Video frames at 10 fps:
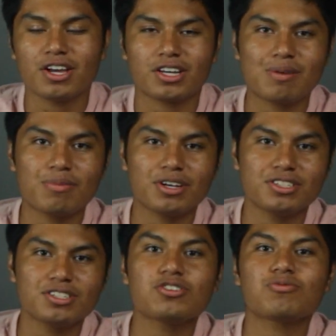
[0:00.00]

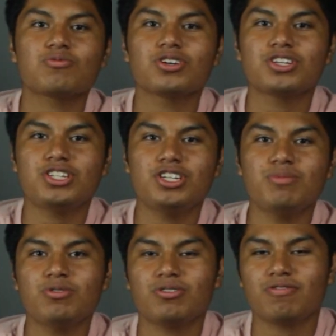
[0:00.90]
Chemexes are really
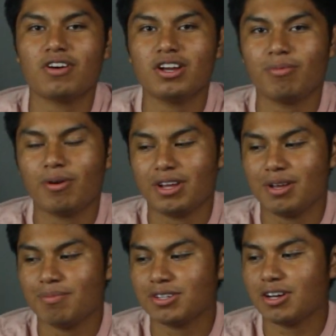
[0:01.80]
cheap. You can find them on
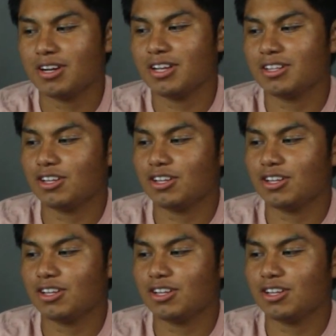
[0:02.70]
Amazon, and